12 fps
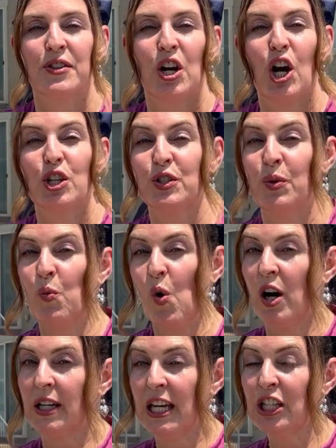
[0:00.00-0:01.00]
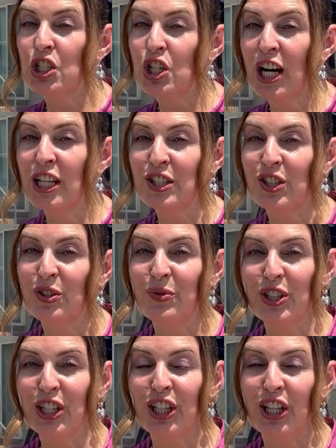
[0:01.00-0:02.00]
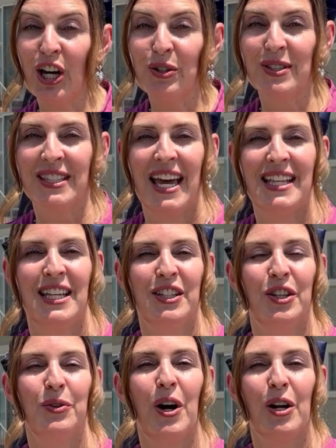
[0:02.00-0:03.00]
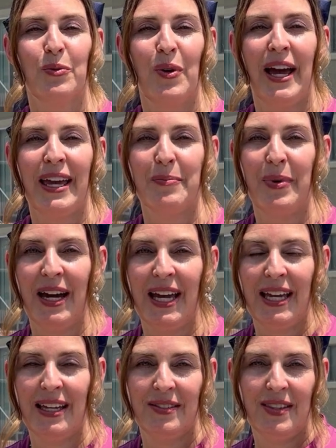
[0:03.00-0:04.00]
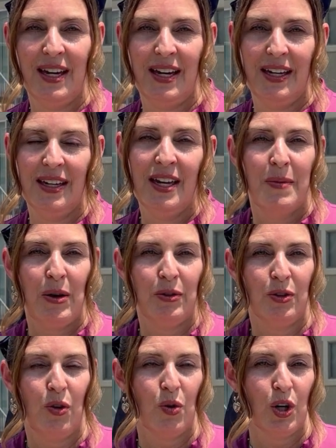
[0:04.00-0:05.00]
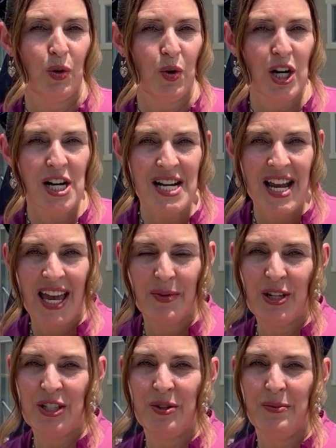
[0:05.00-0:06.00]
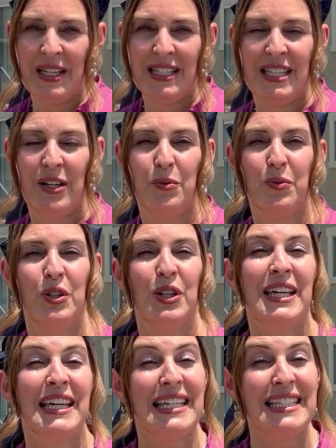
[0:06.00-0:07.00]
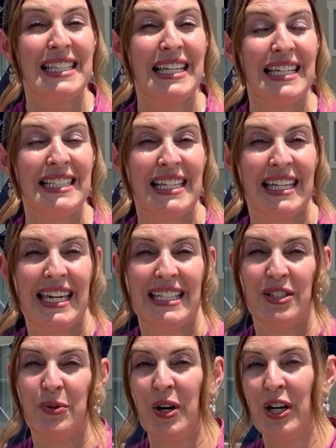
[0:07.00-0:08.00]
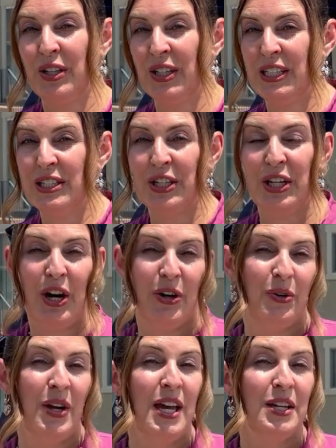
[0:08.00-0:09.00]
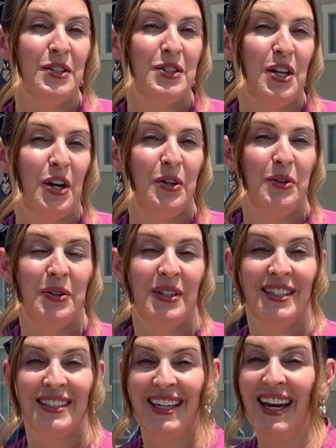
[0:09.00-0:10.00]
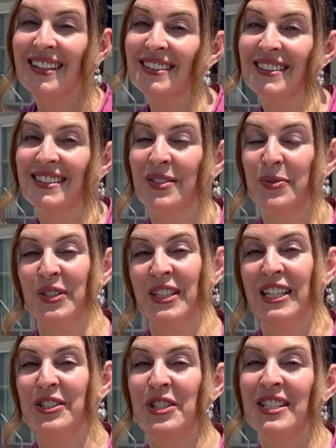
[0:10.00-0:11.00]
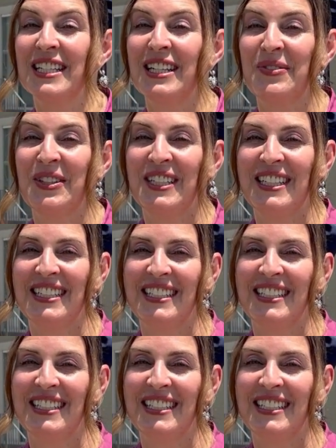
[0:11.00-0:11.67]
There are some walking trails that are really close, and then you are right by the mountain corridor, which makes it really easy to get to where you need to go. So yeah, it's a really interesting neighborhood.